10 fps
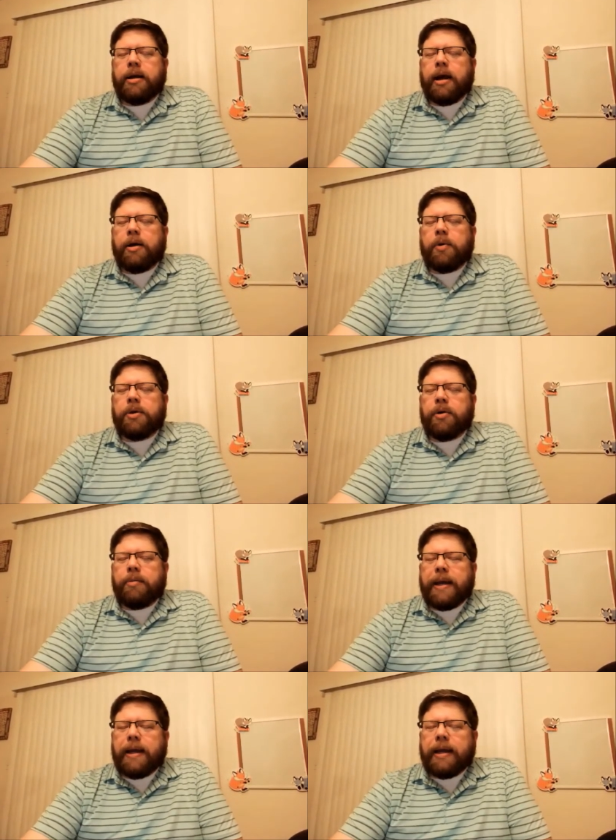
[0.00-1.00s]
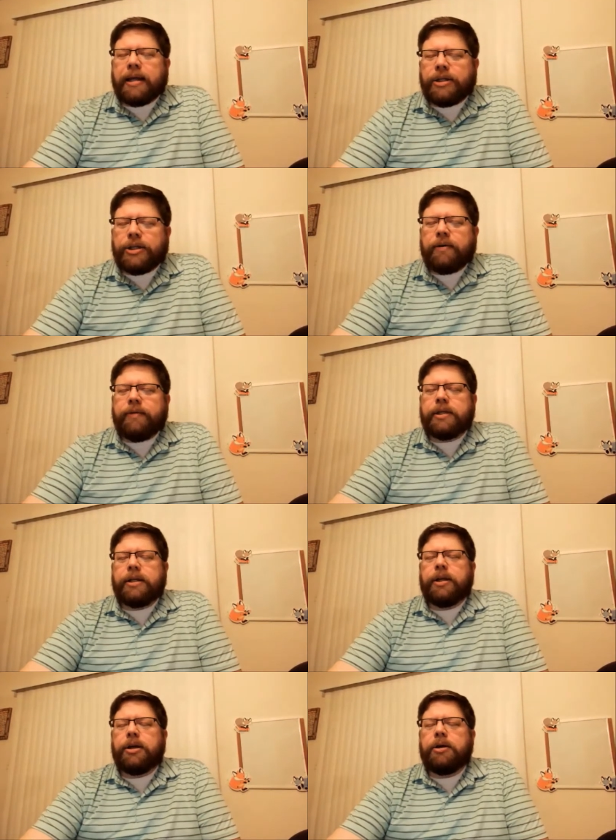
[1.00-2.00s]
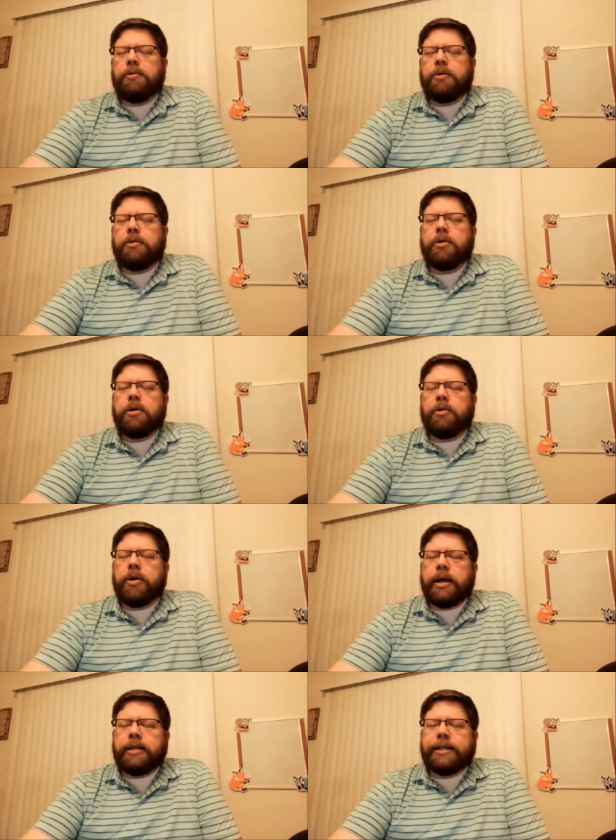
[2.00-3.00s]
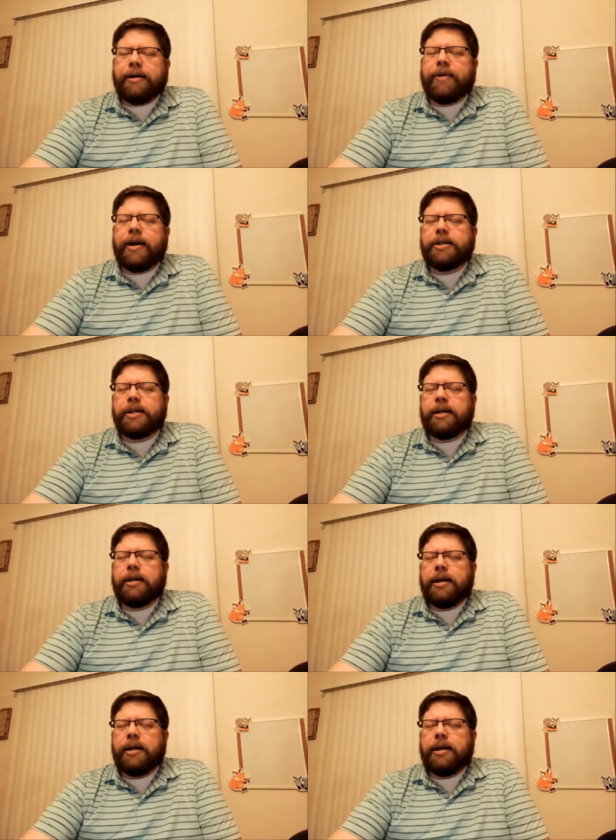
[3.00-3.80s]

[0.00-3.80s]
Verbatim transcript: uh, whether it be in service to you, Lord, or in salvation,